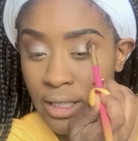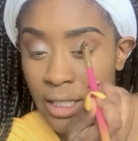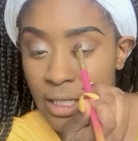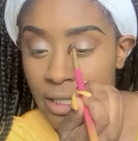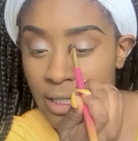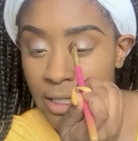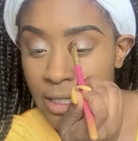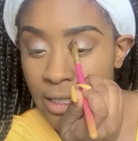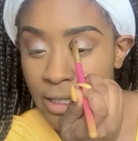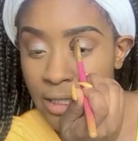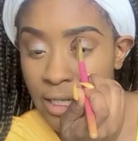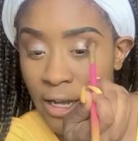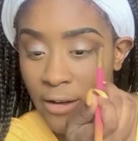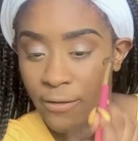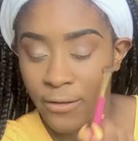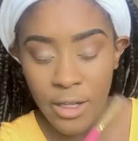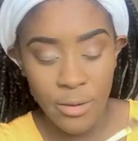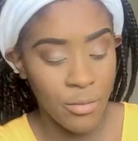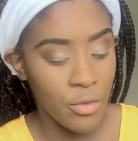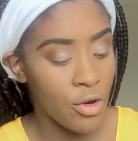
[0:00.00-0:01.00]
This is
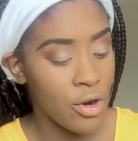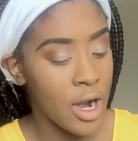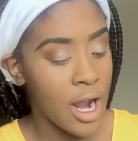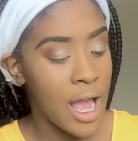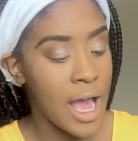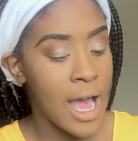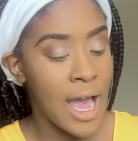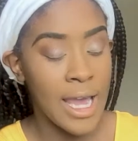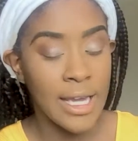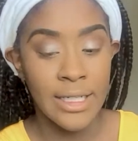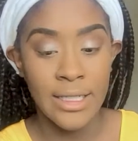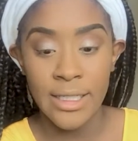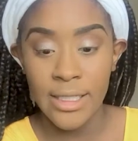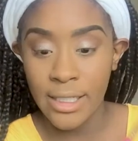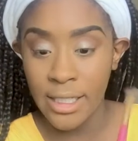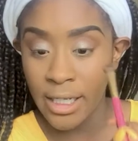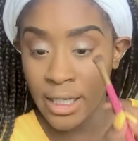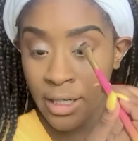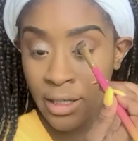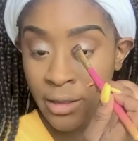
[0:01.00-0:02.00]
definitely more
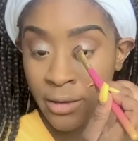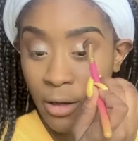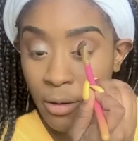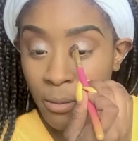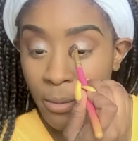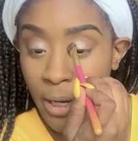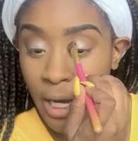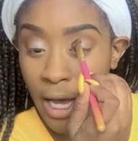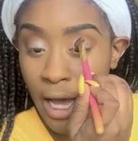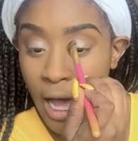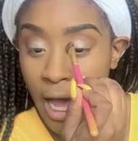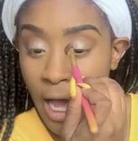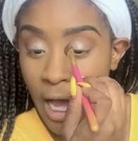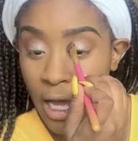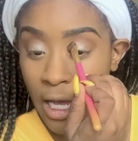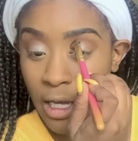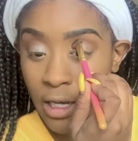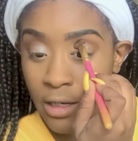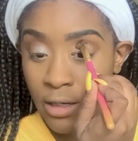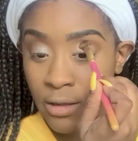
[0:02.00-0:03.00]
icy, but
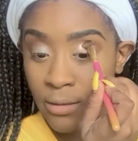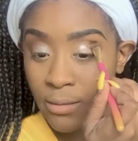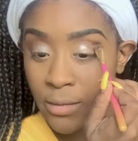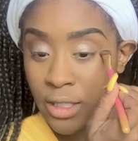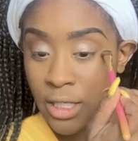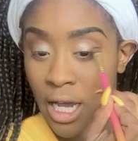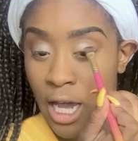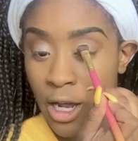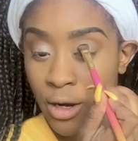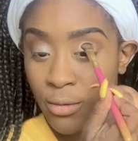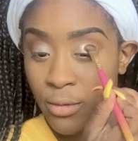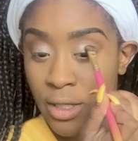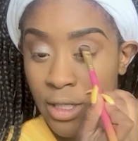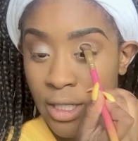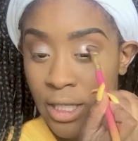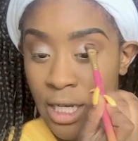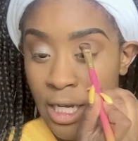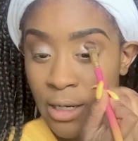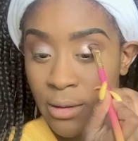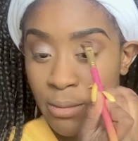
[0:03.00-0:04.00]
I am down
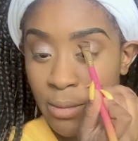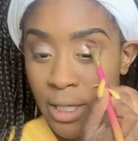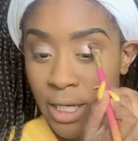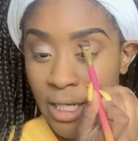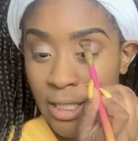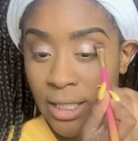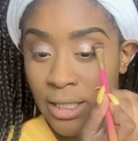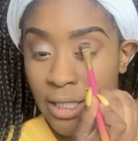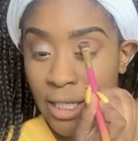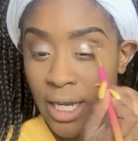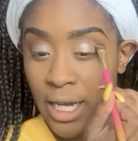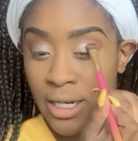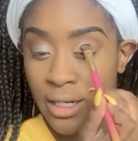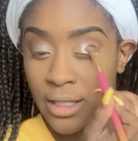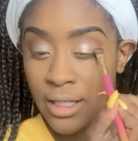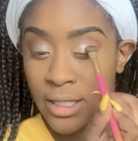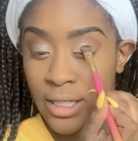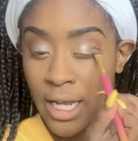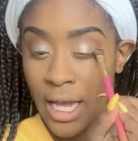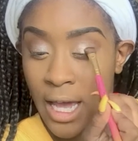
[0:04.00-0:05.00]
with it because at the end of
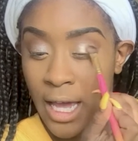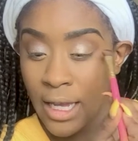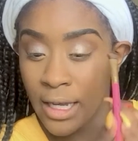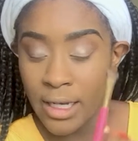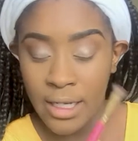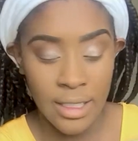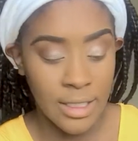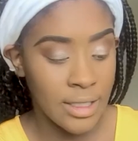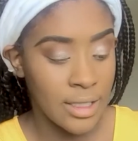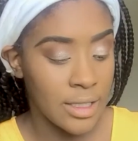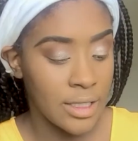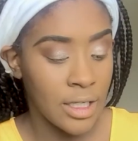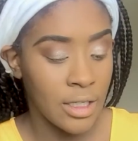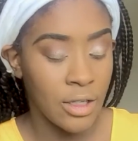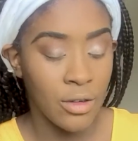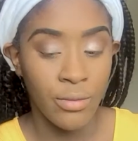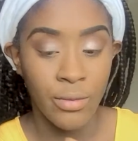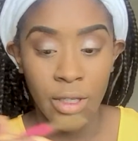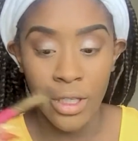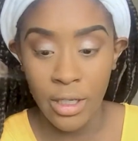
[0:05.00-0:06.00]
the day, it is still
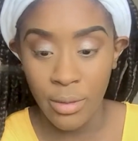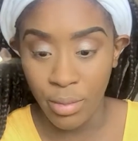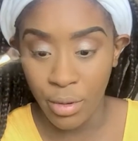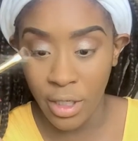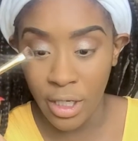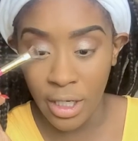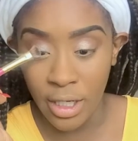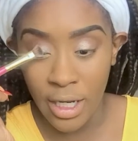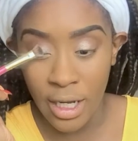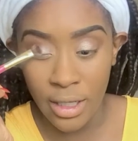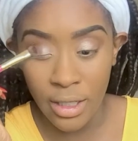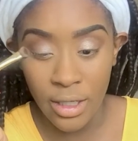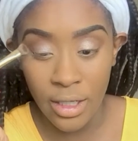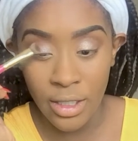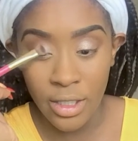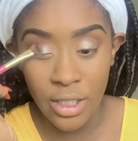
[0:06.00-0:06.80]
a really pretty color.